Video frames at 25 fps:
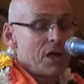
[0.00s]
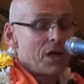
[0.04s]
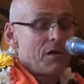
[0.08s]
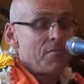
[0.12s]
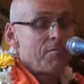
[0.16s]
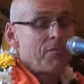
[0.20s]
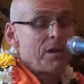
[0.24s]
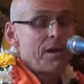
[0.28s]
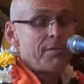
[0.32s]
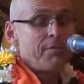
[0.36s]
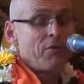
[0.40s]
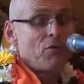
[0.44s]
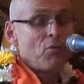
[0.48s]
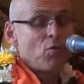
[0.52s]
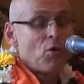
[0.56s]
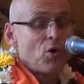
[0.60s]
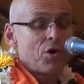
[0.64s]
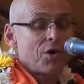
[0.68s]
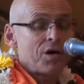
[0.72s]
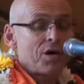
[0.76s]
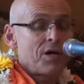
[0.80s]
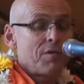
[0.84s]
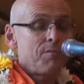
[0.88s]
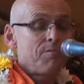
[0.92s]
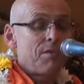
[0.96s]
And people
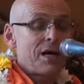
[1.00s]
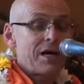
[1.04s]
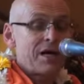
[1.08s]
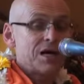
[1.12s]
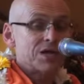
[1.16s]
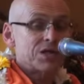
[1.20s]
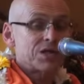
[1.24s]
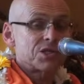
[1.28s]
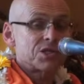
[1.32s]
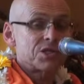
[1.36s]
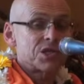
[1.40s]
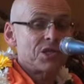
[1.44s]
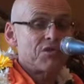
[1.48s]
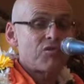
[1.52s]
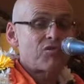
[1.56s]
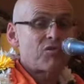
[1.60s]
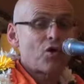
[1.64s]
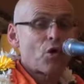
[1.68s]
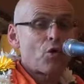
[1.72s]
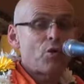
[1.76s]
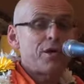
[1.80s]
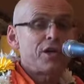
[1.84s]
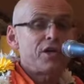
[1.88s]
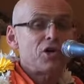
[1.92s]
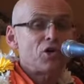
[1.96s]
walking past and
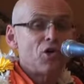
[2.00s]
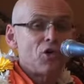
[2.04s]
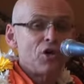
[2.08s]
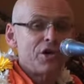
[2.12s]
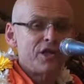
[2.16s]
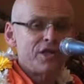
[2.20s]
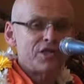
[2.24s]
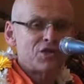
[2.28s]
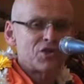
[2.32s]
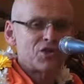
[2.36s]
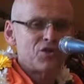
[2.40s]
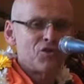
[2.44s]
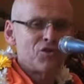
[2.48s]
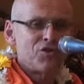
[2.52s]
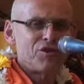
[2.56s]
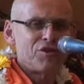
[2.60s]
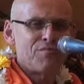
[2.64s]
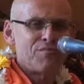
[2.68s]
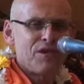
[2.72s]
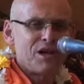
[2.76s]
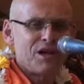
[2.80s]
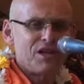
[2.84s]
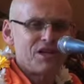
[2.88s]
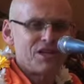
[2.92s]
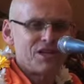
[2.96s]
throwing coins on the
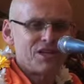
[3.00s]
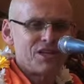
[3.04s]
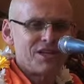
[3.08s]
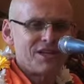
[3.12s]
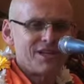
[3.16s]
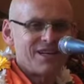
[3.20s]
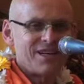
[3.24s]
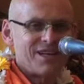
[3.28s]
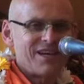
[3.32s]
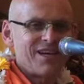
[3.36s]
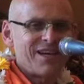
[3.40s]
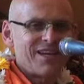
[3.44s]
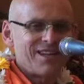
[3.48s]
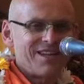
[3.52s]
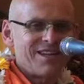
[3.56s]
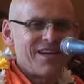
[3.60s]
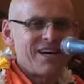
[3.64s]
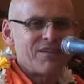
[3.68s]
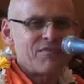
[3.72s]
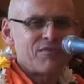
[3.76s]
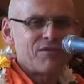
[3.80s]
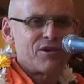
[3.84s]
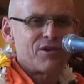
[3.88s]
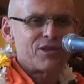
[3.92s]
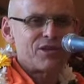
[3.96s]
body.
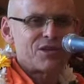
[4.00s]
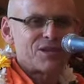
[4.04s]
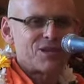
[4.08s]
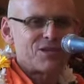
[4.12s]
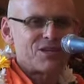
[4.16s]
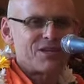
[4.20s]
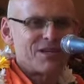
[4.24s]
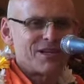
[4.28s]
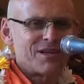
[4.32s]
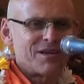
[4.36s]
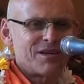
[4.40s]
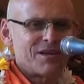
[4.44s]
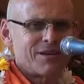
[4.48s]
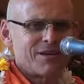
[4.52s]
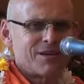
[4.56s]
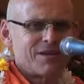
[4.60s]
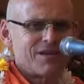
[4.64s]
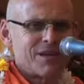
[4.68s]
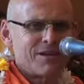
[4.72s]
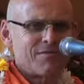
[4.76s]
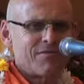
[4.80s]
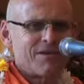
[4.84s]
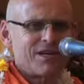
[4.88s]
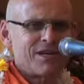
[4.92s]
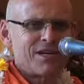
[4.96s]
That was
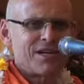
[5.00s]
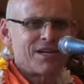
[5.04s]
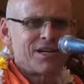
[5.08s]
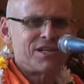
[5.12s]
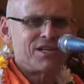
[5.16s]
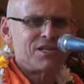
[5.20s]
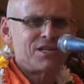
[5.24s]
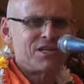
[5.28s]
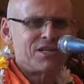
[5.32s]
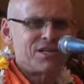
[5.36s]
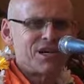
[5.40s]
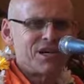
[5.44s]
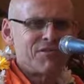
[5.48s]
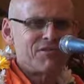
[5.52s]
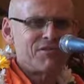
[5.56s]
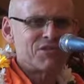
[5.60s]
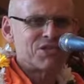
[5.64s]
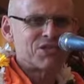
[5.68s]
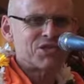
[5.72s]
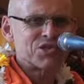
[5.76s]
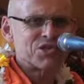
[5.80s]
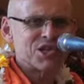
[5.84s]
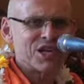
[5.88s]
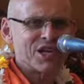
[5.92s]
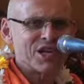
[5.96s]
something I didn't
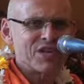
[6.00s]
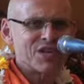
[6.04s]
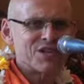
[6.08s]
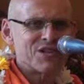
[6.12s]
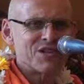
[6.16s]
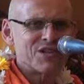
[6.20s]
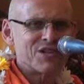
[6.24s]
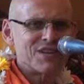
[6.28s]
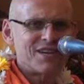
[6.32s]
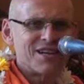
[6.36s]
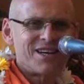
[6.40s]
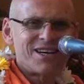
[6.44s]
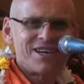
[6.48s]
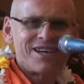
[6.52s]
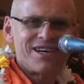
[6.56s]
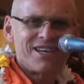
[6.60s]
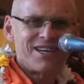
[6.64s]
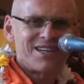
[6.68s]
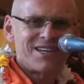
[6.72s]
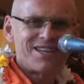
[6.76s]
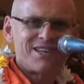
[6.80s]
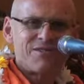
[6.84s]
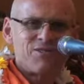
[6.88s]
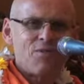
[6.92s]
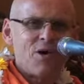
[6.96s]
understand.
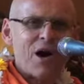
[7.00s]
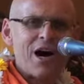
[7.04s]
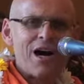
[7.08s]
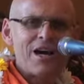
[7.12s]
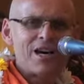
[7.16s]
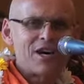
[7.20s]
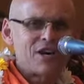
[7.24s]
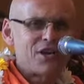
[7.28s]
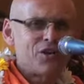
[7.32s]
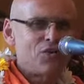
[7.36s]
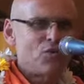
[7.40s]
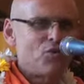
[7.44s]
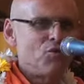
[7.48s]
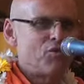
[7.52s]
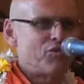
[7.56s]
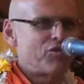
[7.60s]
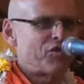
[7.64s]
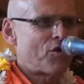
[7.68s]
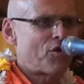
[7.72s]
I said, why are they all